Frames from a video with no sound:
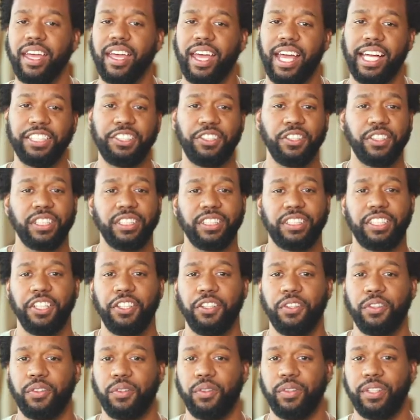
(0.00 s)
As you
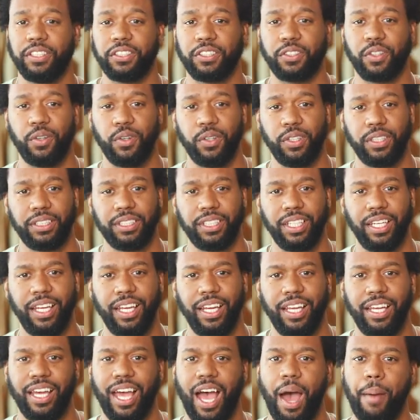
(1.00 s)
continue through this course,
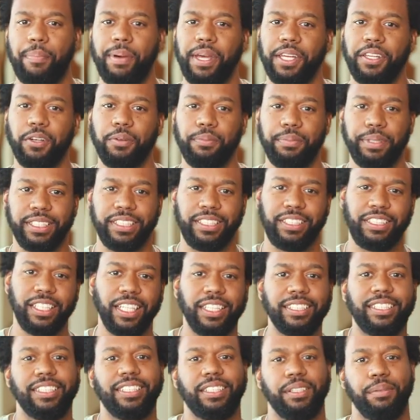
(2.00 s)
I bet you'll be
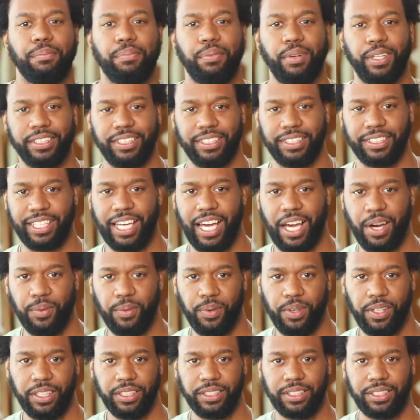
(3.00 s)
just as impressed as I
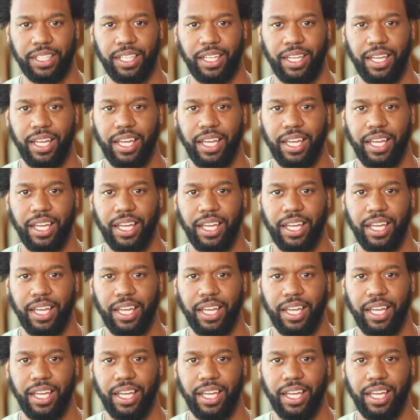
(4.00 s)
was.